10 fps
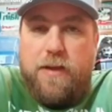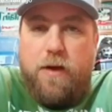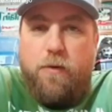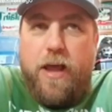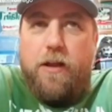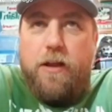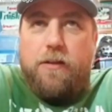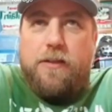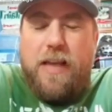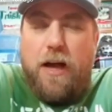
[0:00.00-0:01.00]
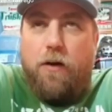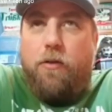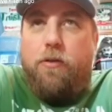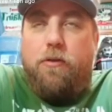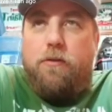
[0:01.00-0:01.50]
Now, when I go down
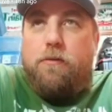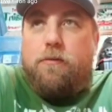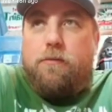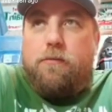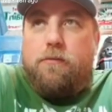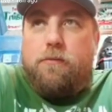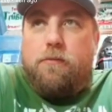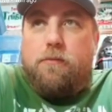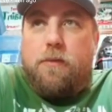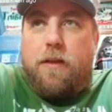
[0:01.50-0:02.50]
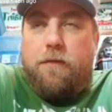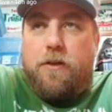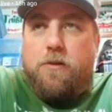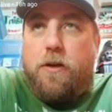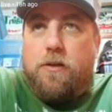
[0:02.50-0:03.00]
south
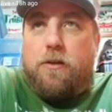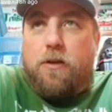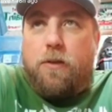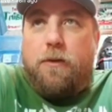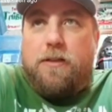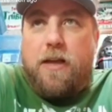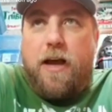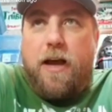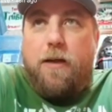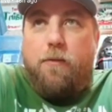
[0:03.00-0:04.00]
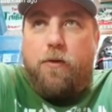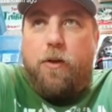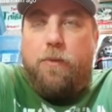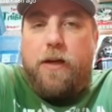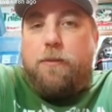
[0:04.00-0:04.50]
and fish regional tournaments,
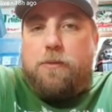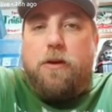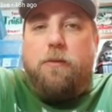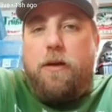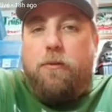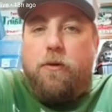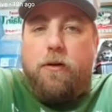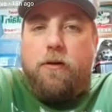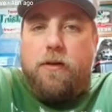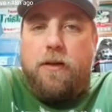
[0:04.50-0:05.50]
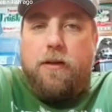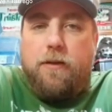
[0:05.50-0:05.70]
I will pick up a spinnerbait more.